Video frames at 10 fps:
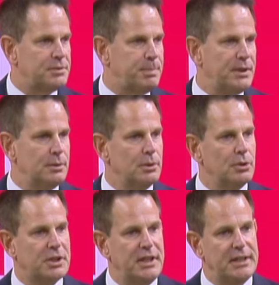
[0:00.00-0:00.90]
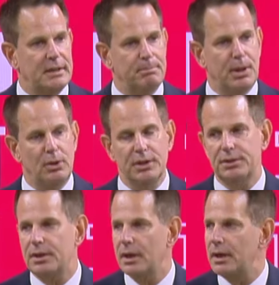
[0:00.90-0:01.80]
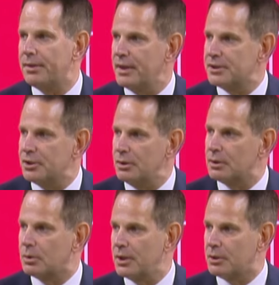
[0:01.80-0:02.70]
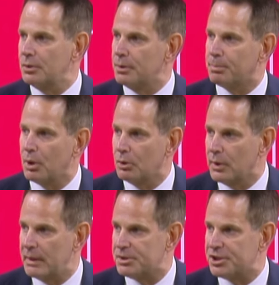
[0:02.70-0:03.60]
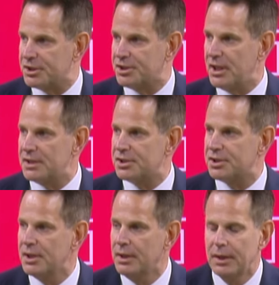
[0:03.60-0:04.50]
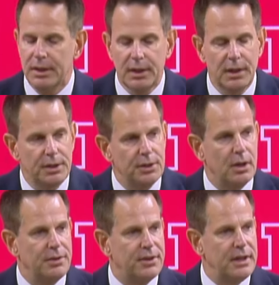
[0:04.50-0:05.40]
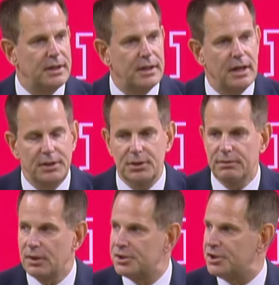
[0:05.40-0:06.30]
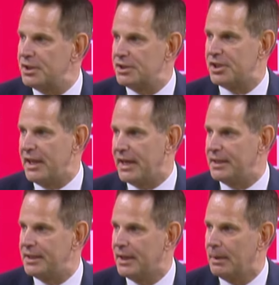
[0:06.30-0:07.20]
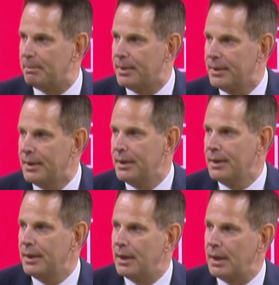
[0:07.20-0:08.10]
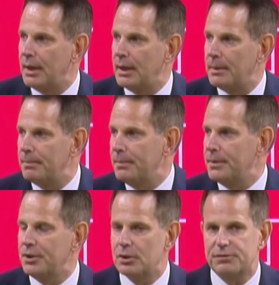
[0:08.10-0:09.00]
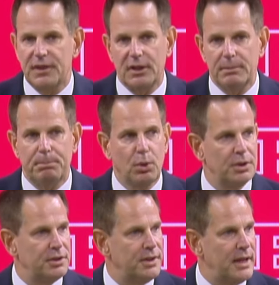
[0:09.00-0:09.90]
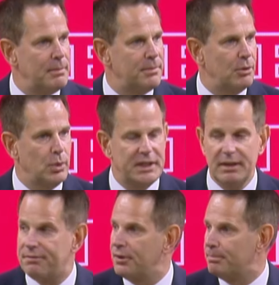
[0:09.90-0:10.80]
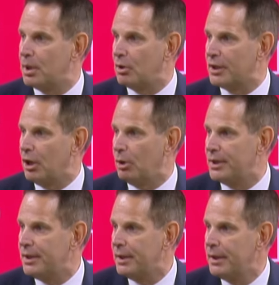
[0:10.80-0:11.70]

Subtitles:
been a real key component. Things that are critical to program success. You know, I think the university's anteed up. You know, it's very important to them that we get football going.